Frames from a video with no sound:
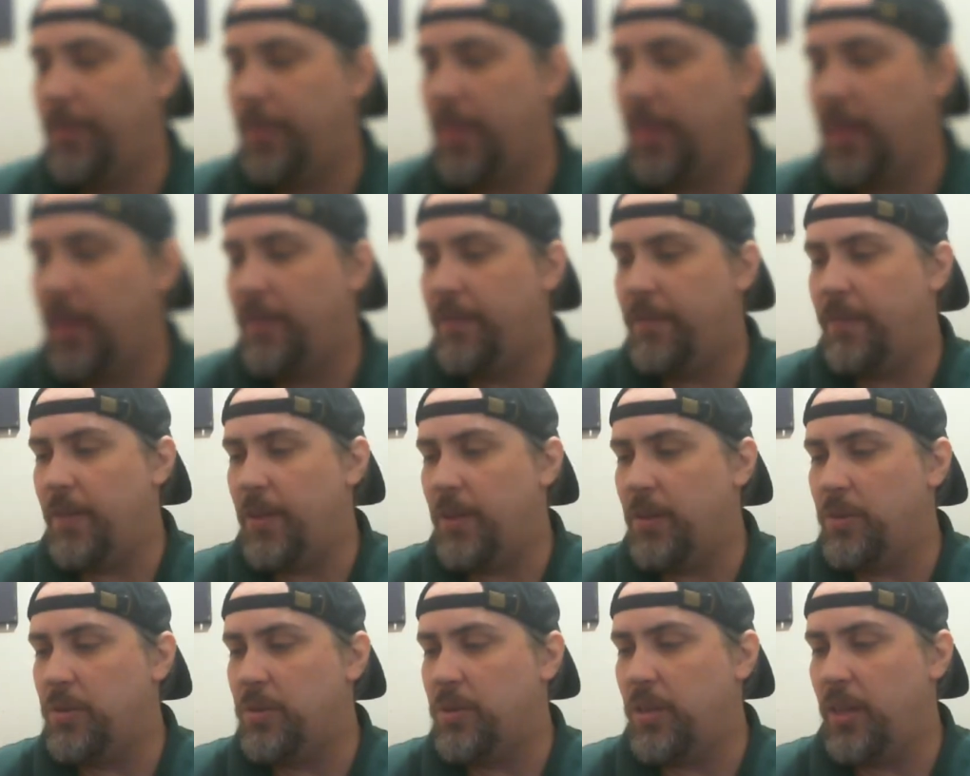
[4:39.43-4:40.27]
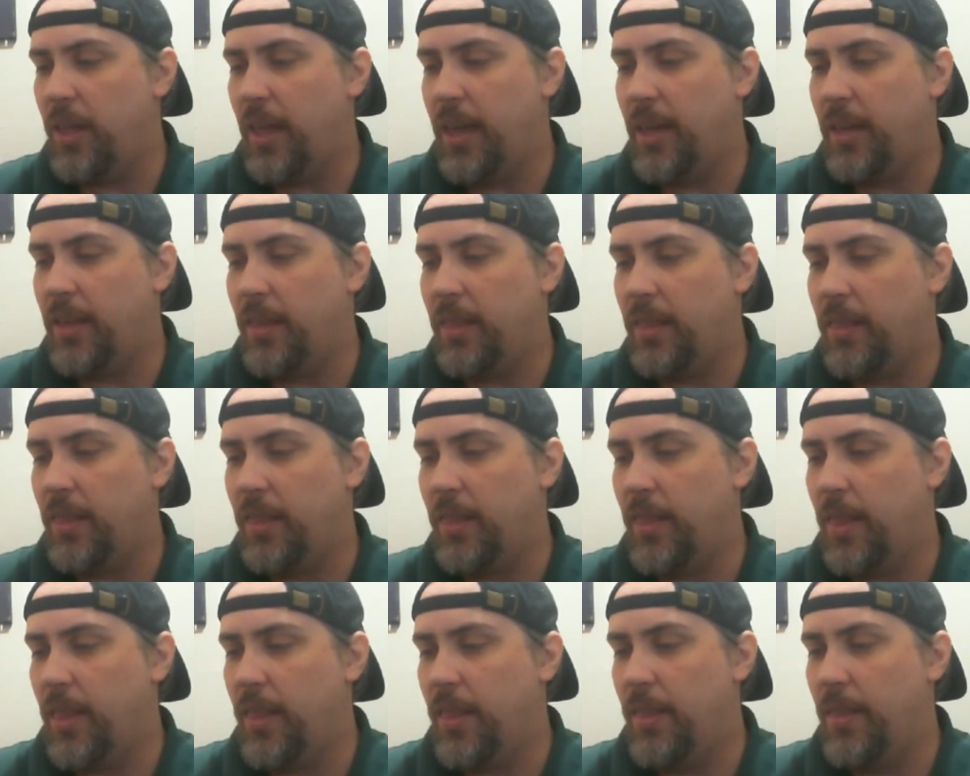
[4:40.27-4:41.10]
It feels like
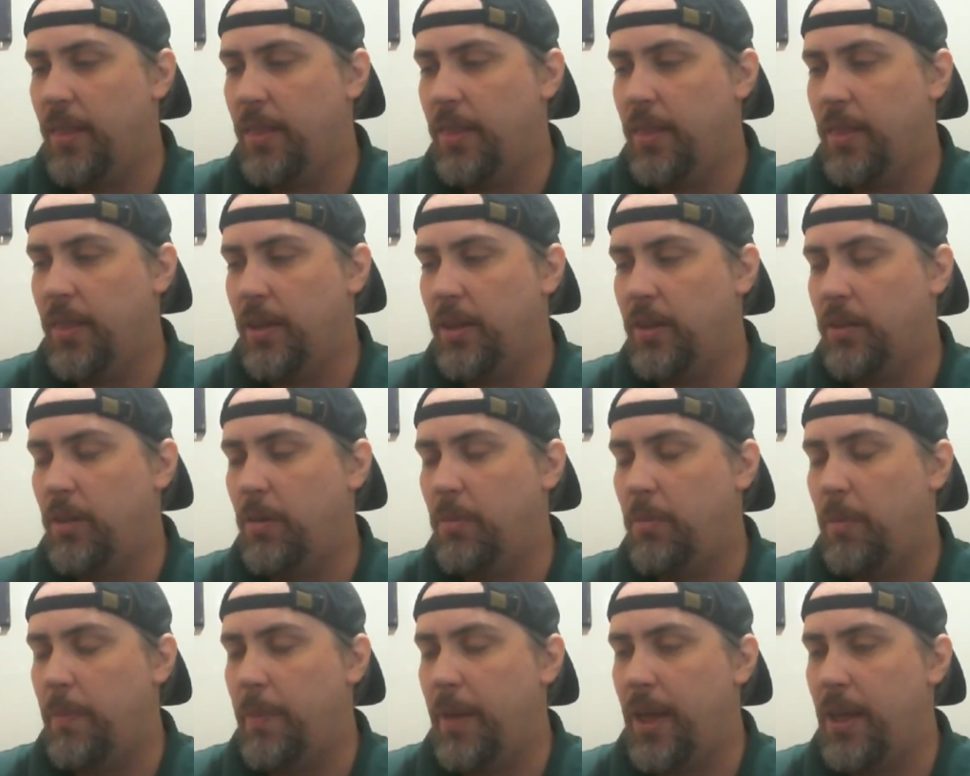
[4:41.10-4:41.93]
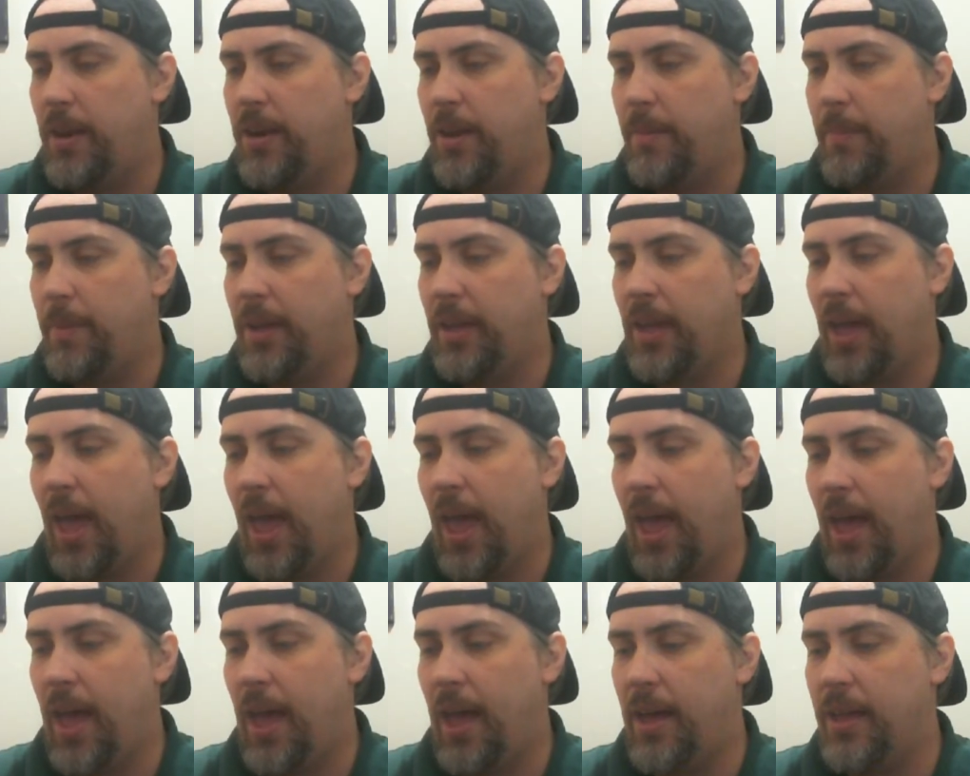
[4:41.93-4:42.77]
the global pandemic
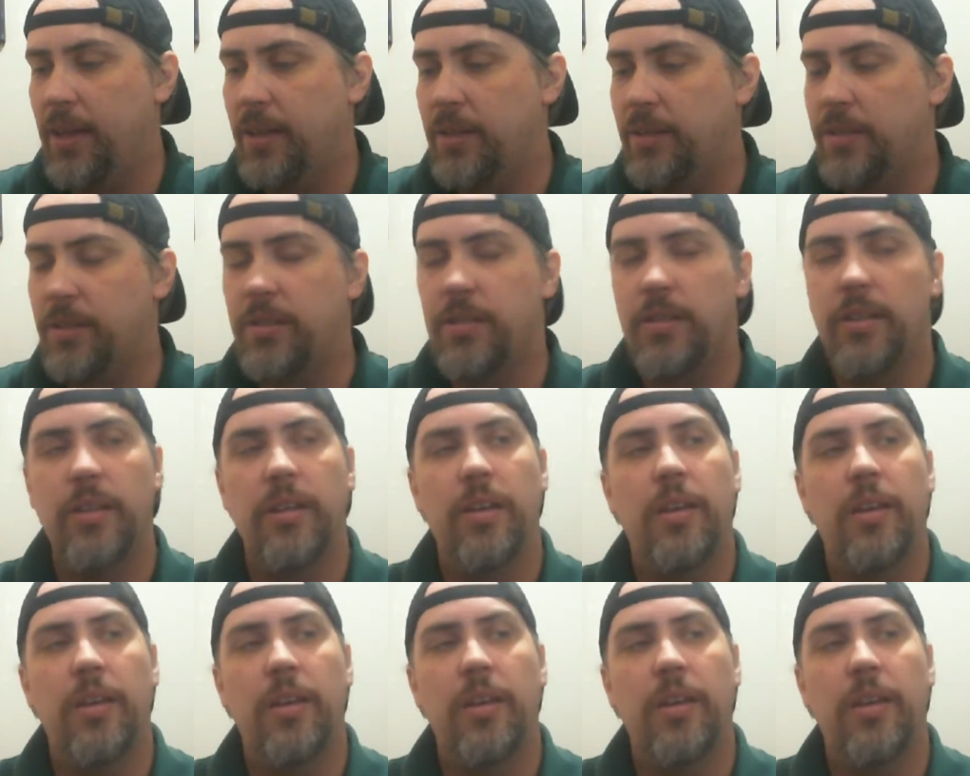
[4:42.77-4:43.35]
has